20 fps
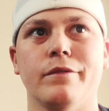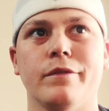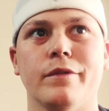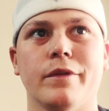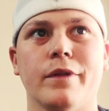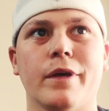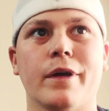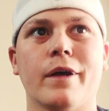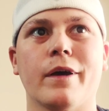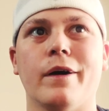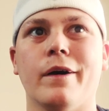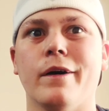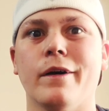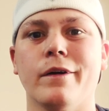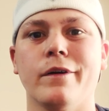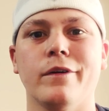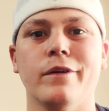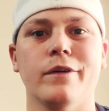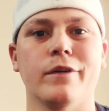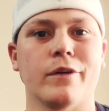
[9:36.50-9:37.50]
like
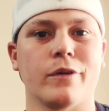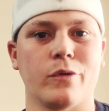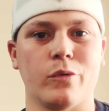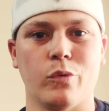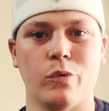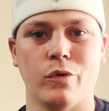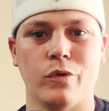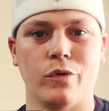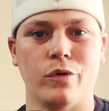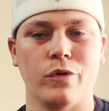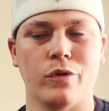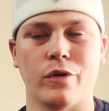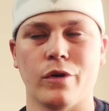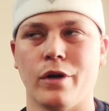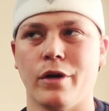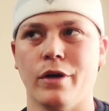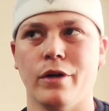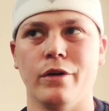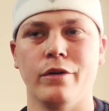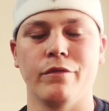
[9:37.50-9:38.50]
$100 and a quarter or
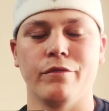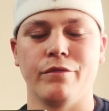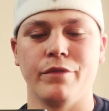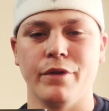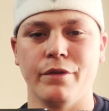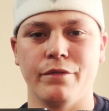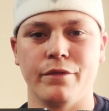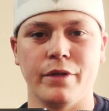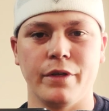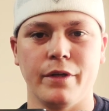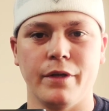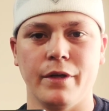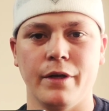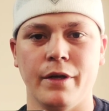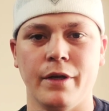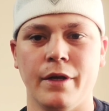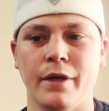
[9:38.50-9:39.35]
$150.